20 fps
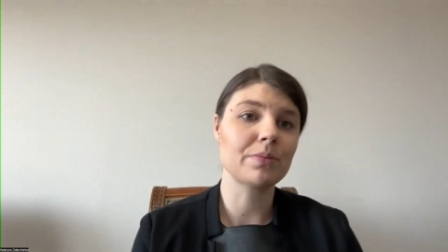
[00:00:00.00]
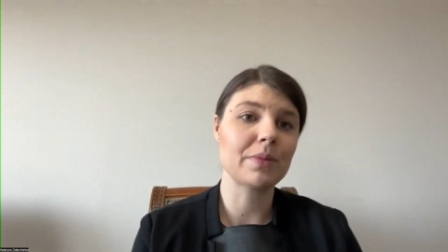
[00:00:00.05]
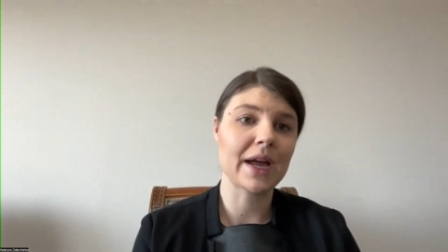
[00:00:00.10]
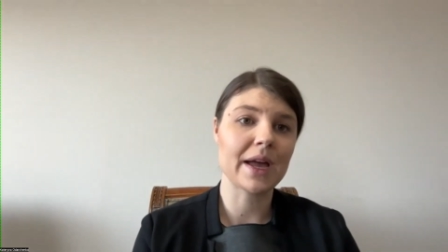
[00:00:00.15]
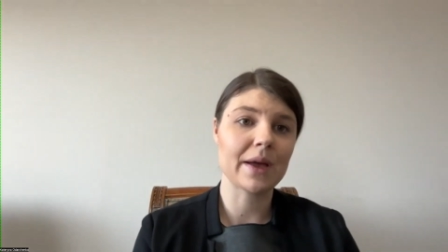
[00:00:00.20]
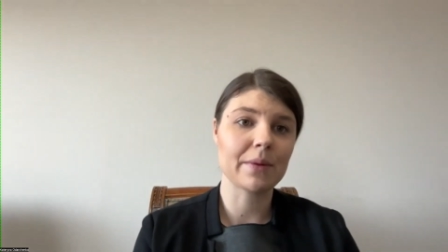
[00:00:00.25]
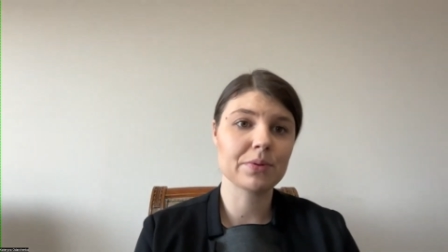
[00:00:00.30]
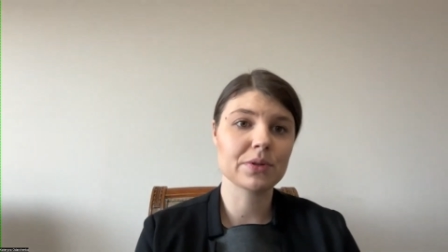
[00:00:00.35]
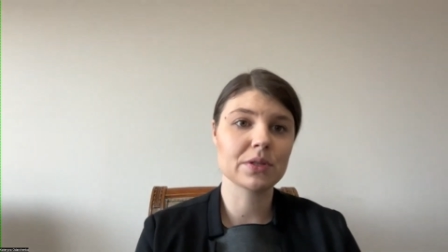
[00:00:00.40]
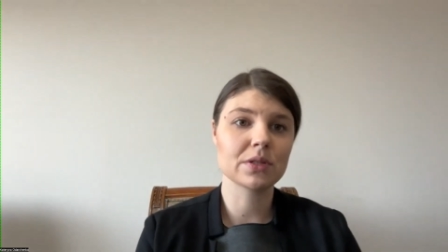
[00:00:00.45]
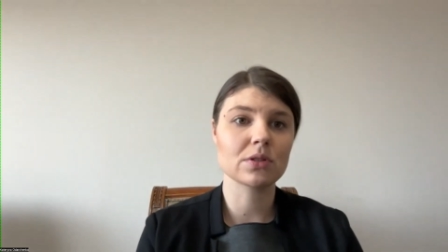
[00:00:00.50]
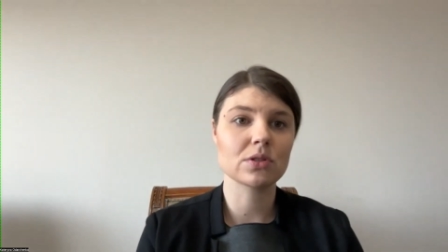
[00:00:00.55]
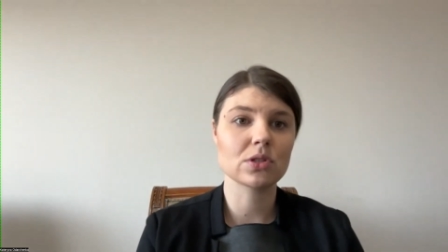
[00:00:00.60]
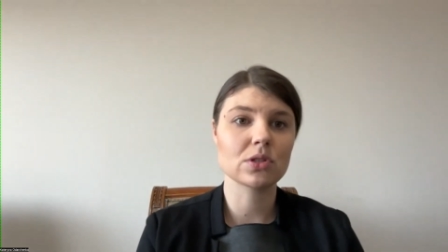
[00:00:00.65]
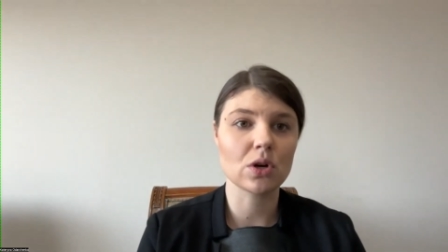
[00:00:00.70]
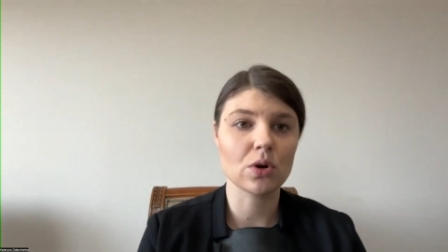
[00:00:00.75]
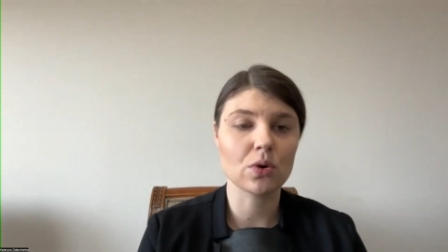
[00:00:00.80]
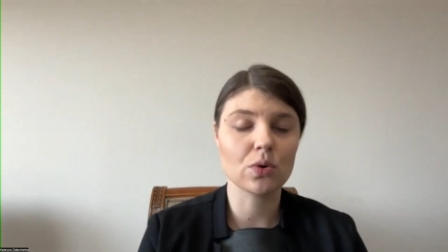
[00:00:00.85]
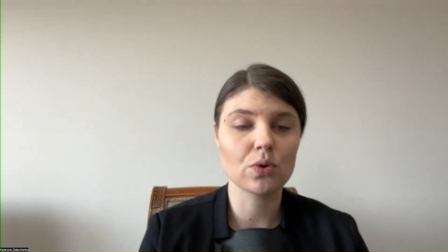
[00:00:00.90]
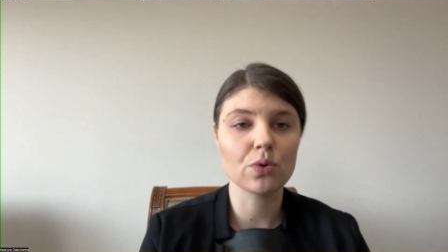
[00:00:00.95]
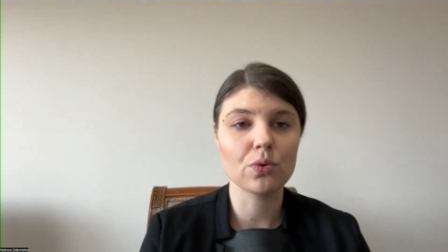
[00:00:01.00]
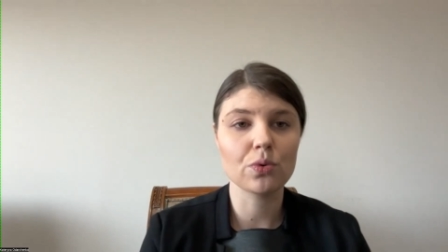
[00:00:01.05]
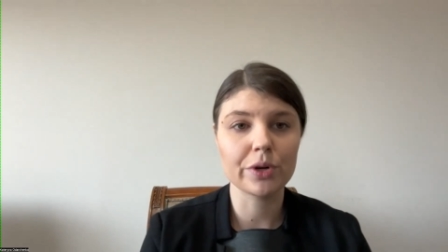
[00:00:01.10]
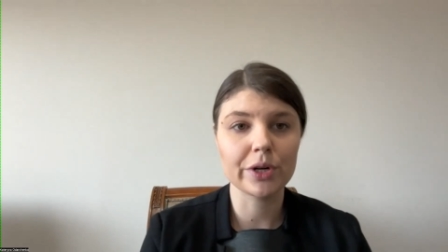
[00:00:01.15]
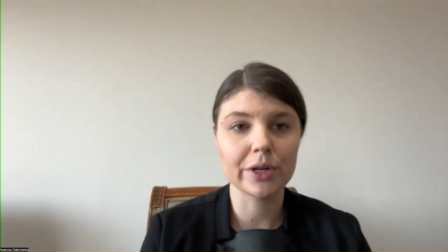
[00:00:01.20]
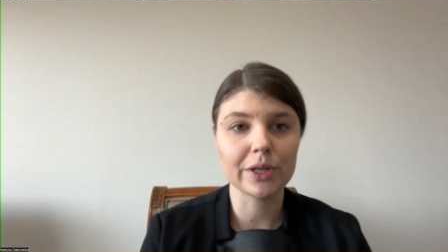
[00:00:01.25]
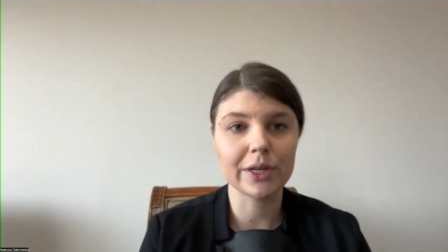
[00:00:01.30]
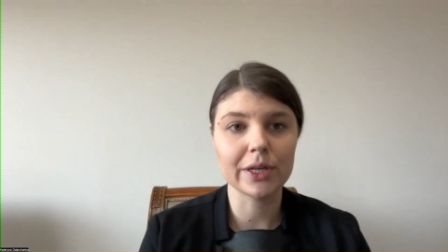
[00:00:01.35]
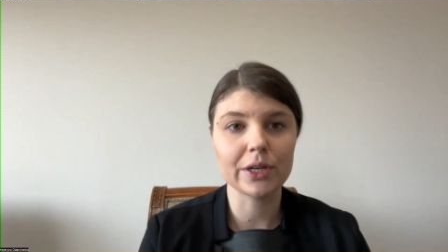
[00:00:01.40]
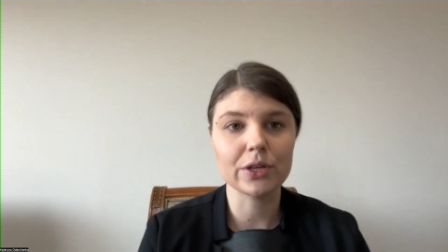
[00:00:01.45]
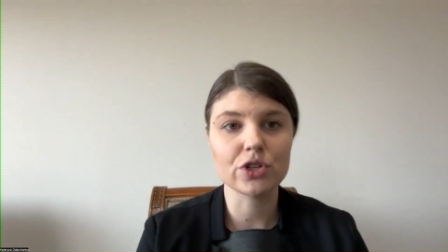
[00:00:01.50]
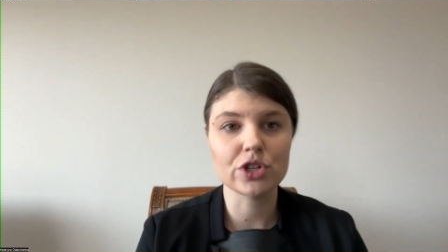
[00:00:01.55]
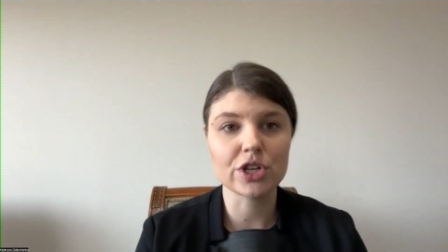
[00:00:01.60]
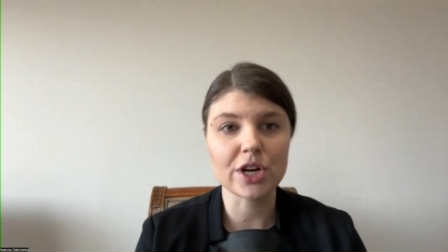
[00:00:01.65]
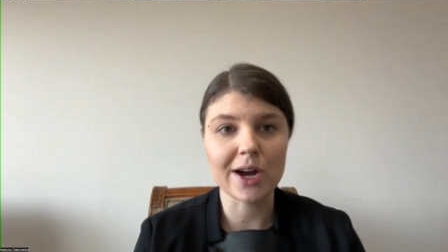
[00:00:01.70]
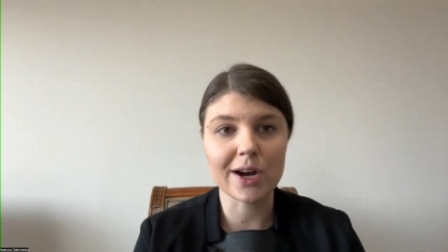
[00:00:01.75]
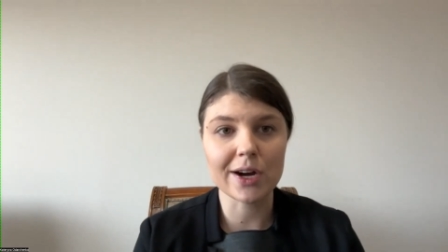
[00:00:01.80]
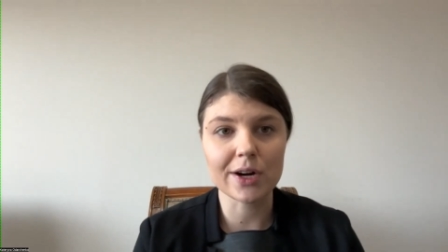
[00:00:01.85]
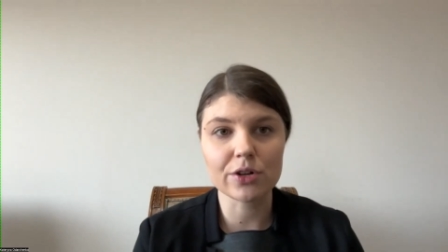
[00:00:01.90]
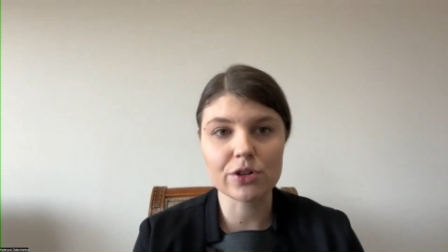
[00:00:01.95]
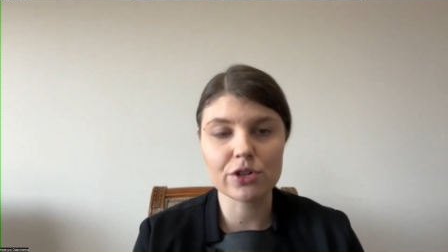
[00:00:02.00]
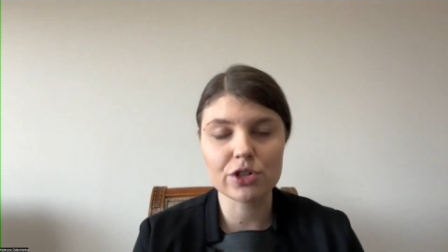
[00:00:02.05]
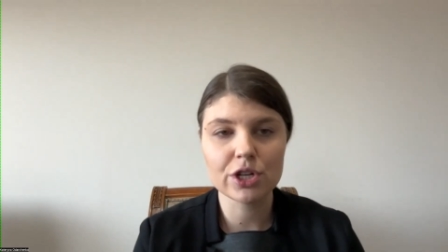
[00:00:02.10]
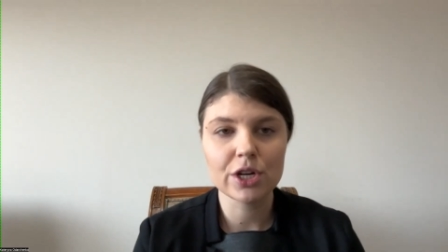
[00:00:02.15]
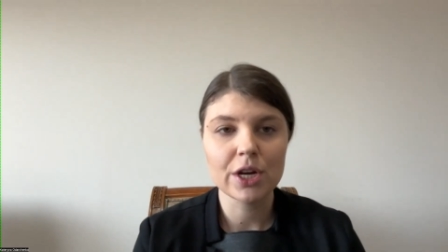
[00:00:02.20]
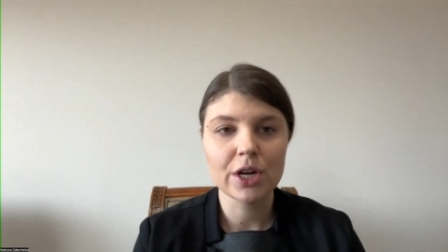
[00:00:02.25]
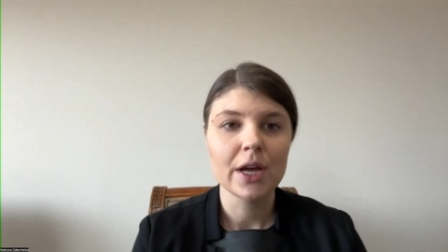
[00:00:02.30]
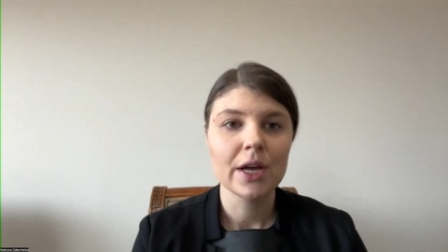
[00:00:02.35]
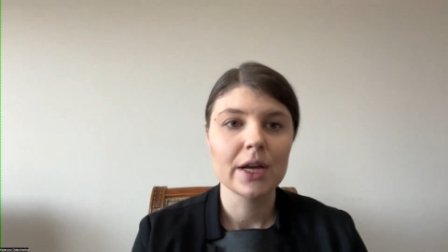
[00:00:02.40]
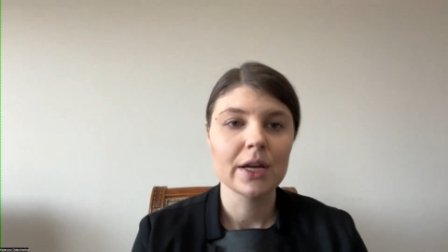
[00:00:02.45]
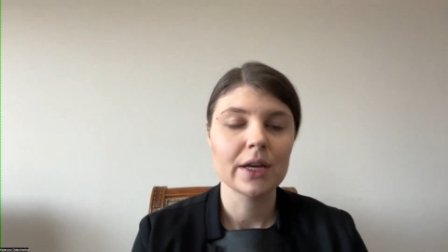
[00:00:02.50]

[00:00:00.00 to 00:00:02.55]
maps. So who really in charge?